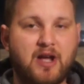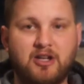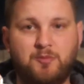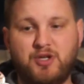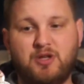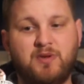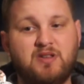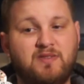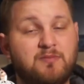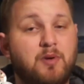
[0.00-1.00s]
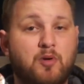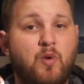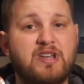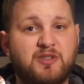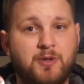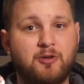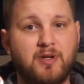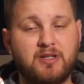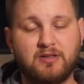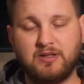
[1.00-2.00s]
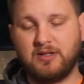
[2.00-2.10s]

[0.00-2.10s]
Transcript: not going to pick up anything but a white spinnerbait.